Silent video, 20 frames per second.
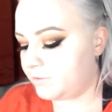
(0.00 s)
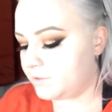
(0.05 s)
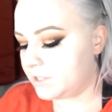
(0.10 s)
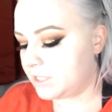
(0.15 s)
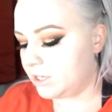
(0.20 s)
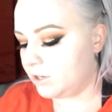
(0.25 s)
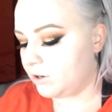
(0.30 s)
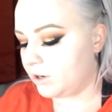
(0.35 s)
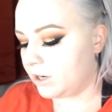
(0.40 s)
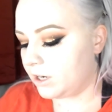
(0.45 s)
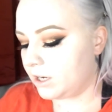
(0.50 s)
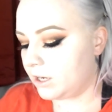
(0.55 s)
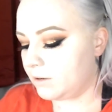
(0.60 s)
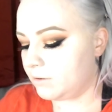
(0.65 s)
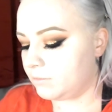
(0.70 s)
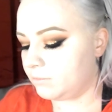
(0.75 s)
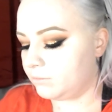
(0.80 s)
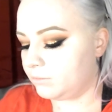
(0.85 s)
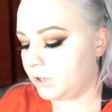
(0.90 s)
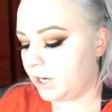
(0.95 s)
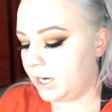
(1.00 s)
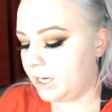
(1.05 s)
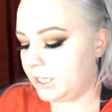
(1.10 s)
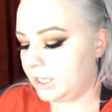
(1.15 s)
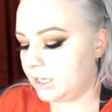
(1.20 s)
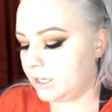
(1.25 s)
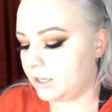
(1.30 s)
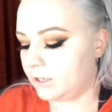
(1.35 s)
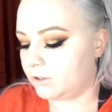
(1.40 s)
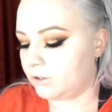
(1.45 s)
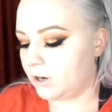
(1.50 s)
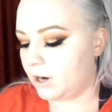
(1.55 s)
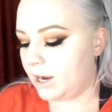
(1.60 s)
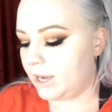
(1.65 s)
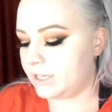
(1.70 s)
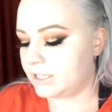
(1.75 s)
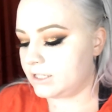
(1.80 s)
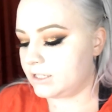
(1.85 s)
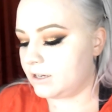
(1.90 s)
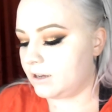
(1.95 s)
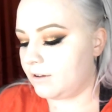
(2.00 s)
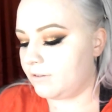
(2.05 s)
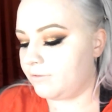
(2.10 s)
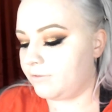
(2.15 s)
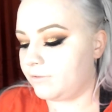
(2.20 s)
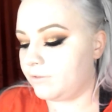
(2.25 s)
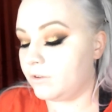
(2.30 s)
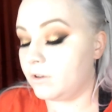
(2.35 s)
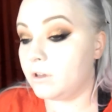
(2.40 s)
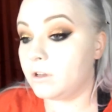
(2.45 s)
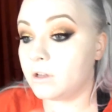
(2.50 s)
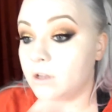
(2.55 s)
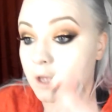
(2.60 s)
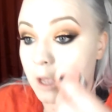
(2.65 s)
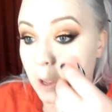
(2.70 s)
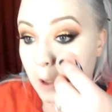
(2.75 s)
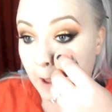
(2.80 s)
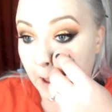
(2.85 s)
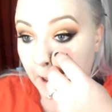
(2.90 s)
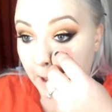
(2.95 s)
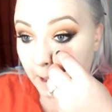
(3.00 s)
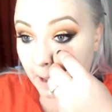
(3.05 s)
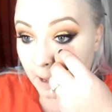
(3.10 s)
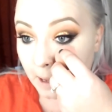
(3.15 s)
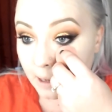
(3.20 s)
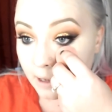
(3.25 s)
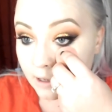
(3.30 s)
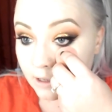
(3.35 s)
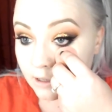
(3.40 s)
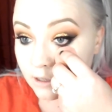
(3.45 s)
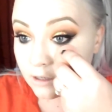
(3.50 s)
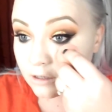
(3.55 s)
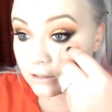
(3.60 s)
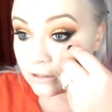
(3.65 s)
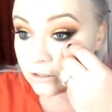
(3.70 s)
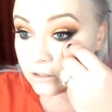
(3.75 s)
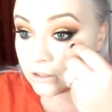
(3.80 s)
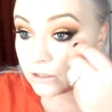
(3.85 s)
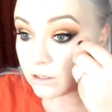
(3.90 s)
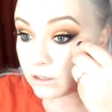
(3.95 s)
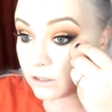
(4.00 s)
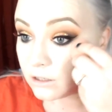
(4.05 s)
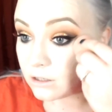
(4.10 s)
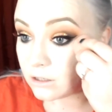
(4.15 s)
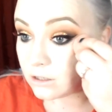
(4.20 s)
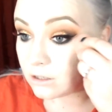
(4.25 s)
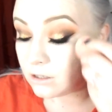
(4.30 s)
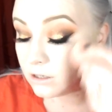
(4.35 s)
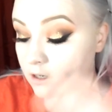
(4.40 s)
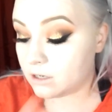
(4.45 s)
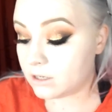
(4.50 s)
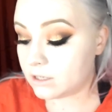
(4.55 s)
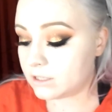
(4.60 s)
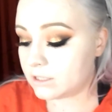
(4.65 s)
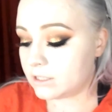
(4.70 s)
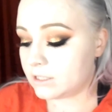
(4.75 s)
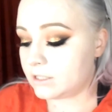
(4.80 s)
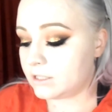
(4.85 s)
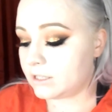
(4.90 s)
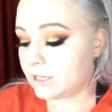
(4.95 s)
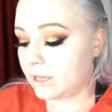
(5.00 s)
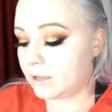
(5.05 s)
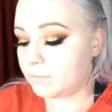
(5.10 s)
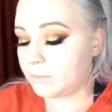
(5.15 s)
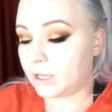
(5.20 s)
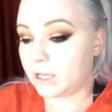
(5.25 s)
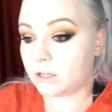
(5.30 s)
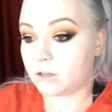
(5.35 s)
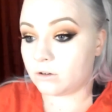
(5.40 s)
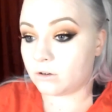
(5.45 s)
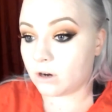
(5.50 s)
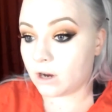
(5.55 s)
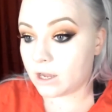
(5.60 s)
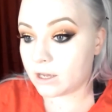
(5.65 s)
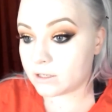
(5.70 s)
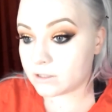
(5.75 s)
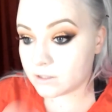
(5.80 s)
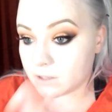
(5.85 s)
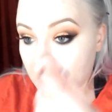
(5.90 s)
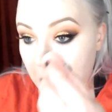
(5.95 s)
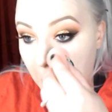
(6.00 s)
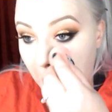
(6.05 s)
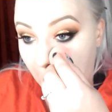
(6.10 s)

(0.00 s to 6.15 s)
Secret Brightening Under Eye stuff and set my under eyes.